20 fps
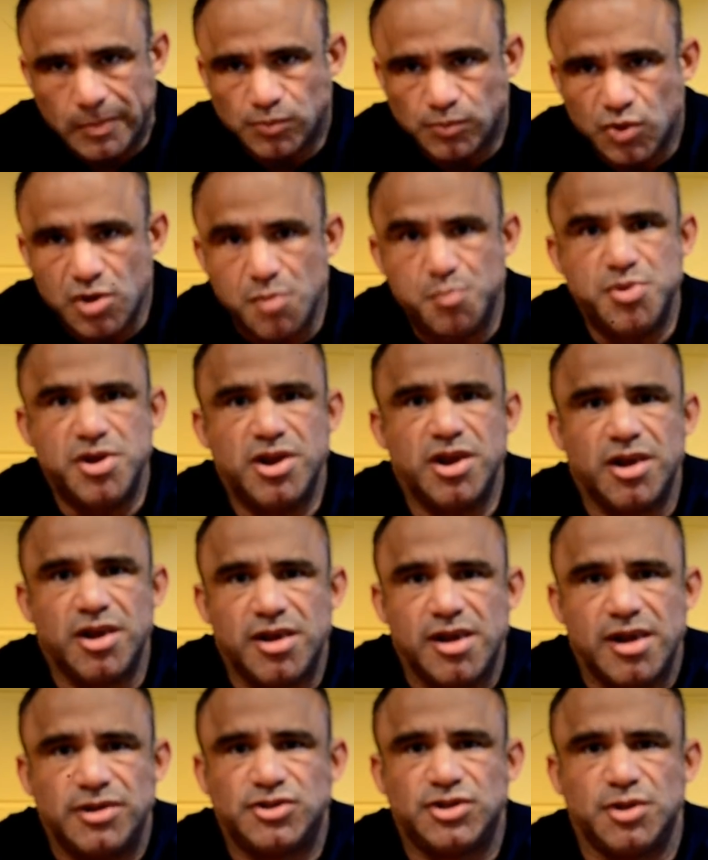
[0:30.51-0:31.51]
competing
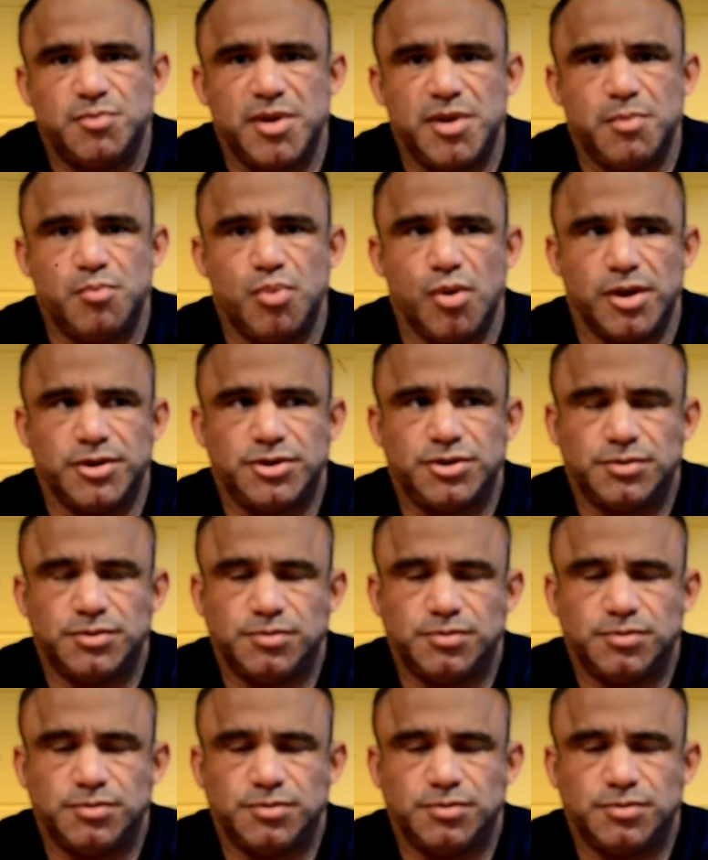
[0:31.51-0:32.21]
against the big boys.